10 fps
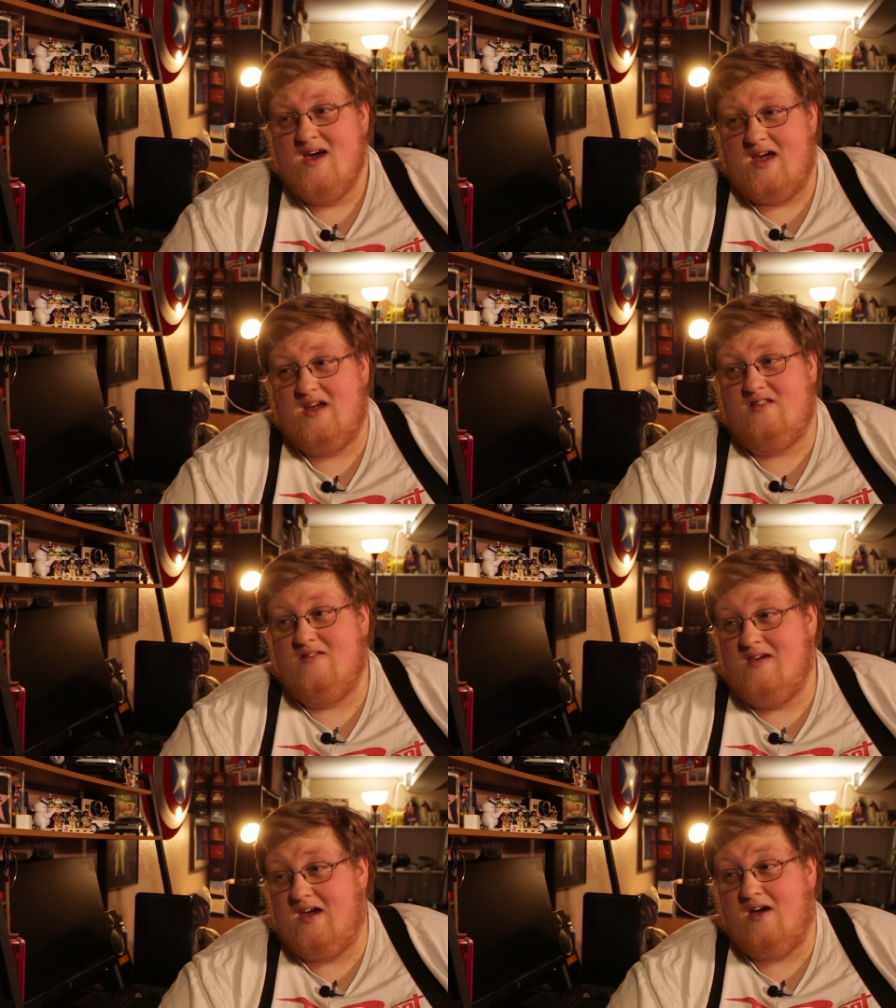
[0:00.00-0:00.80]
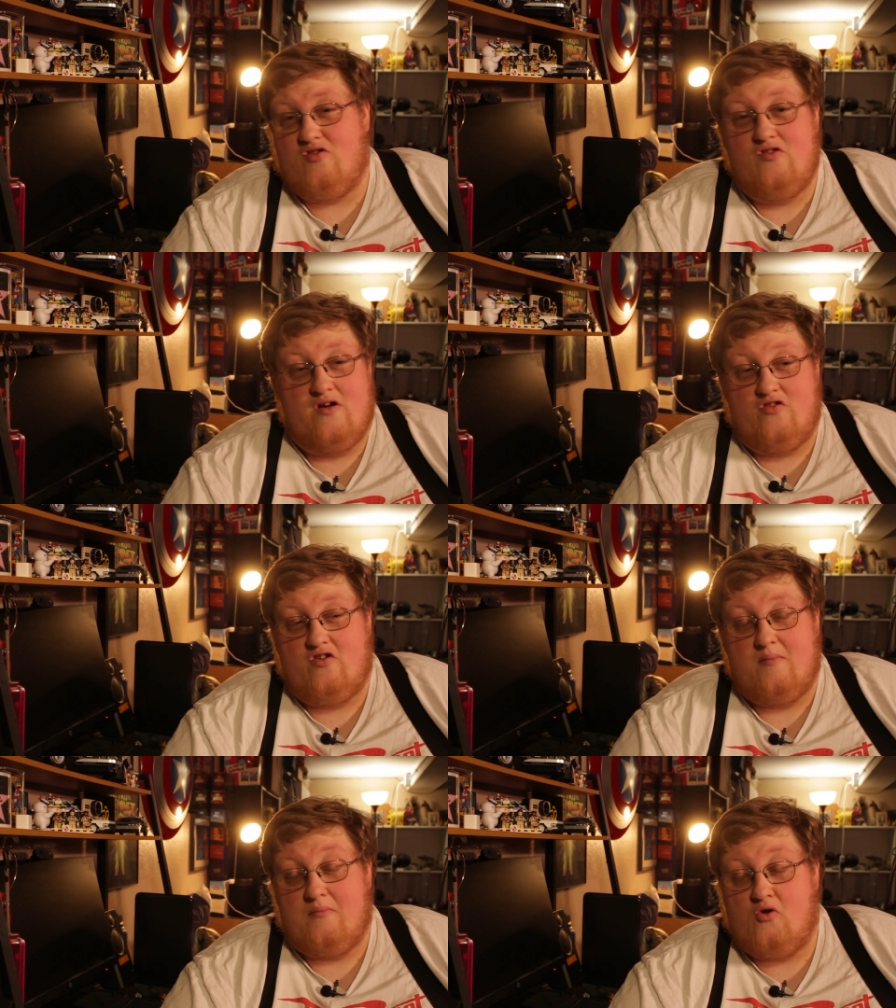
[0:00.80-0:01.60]
He has done
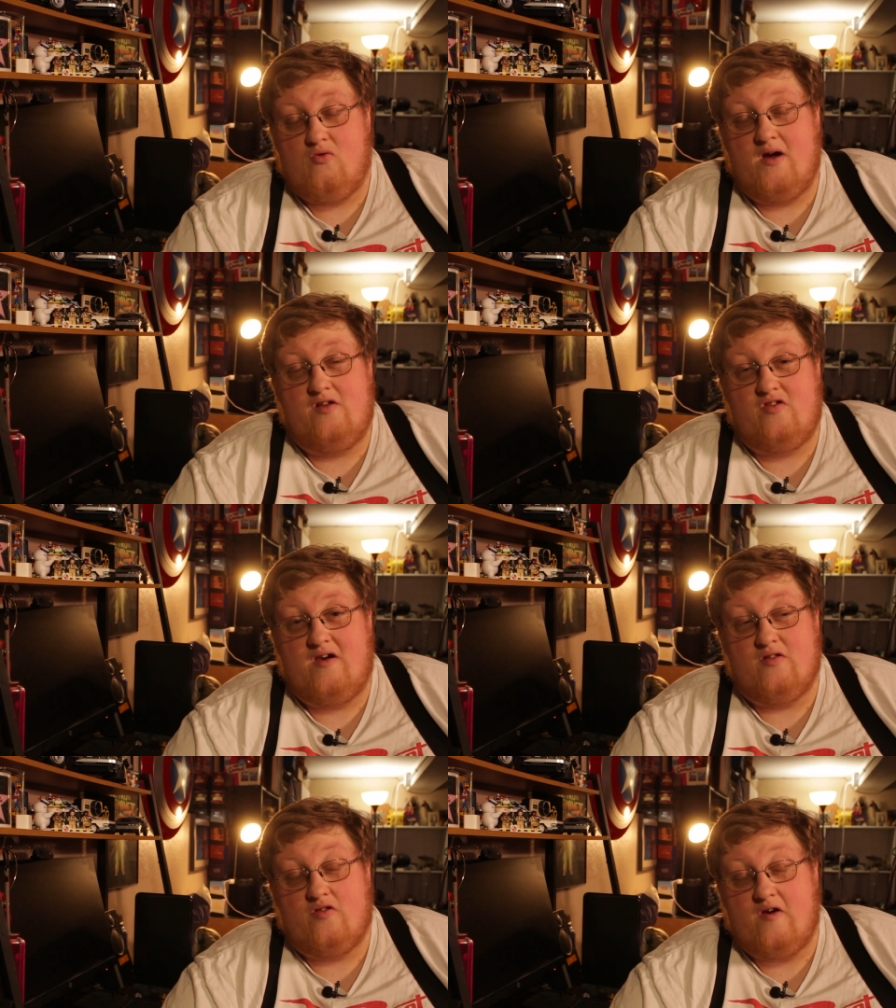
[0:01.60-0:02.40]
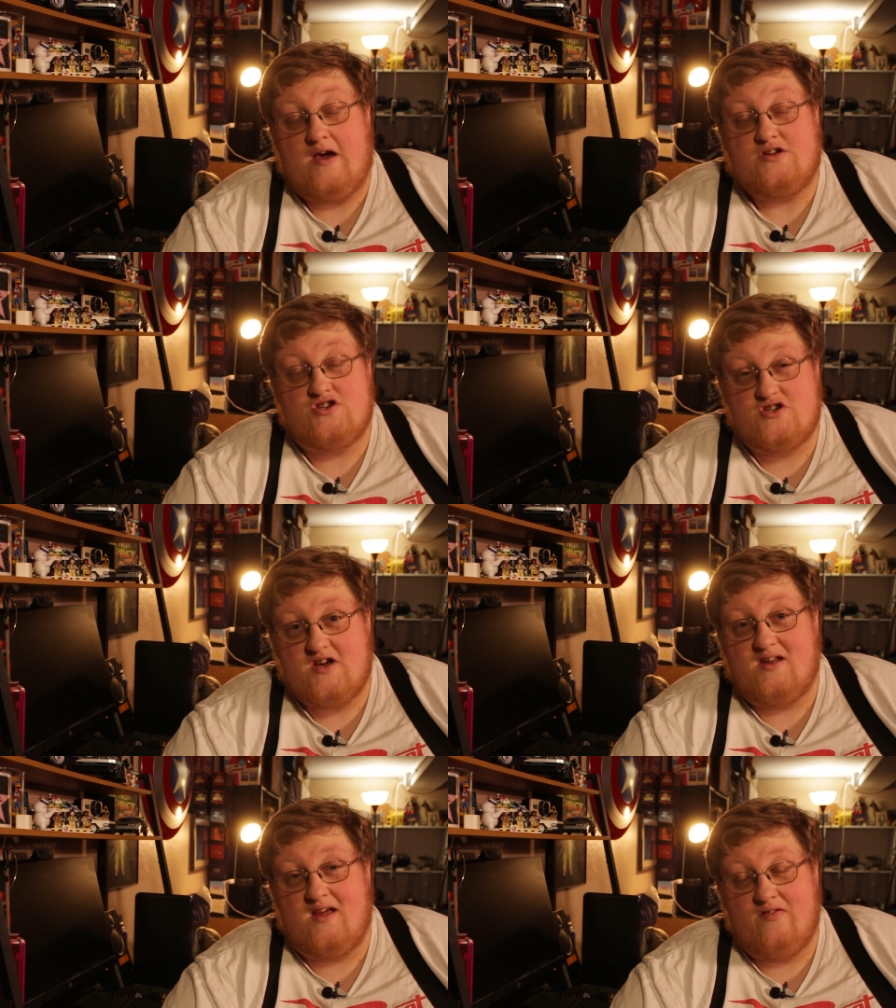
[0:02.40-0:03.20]
some crazy, insane
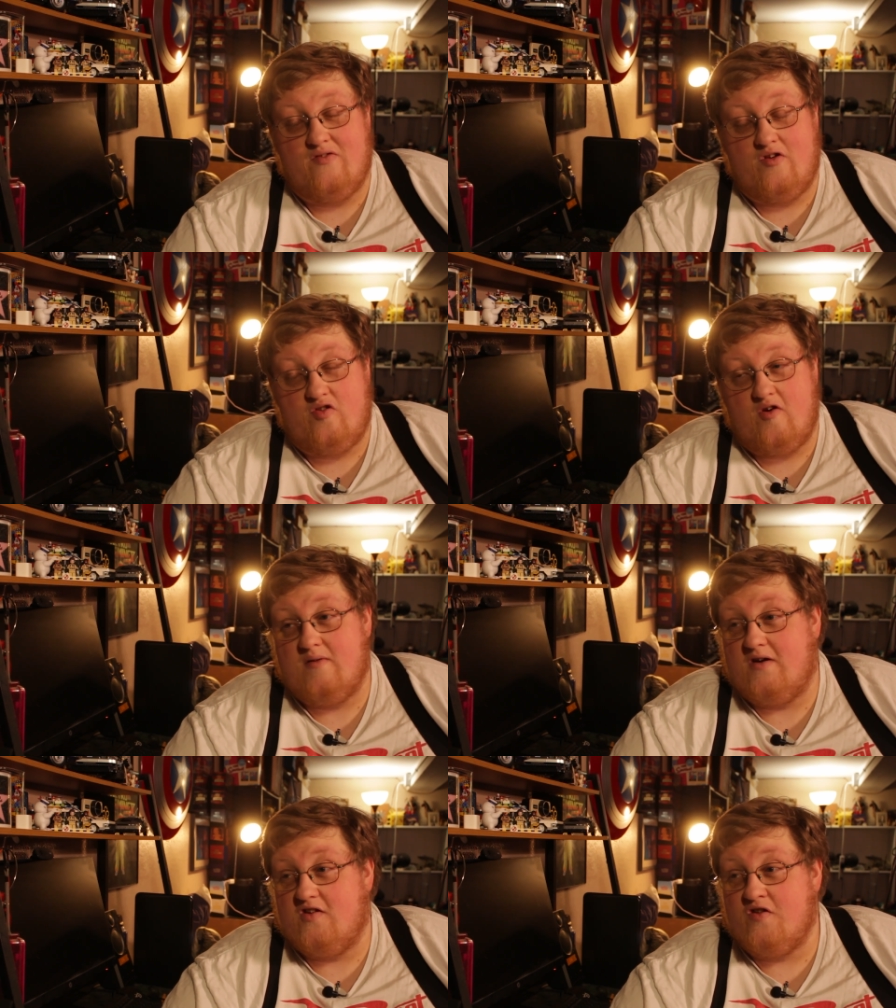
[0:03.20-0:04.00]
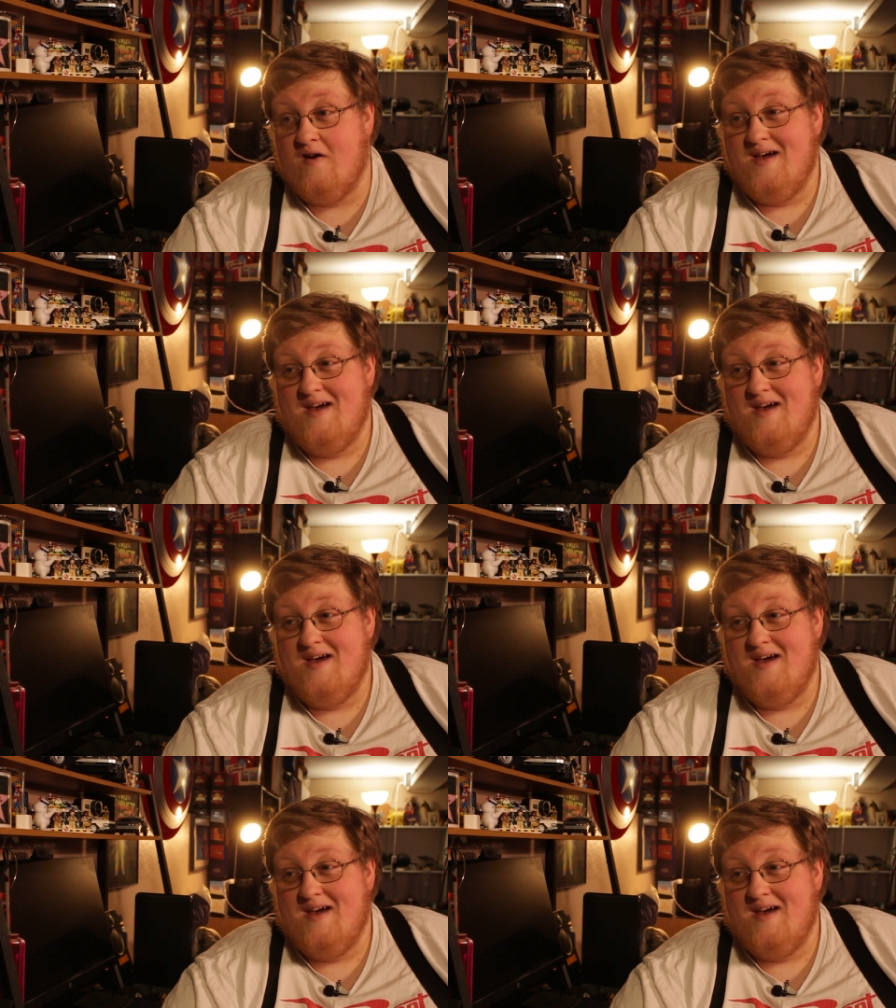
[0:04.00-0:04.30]
shit in this series.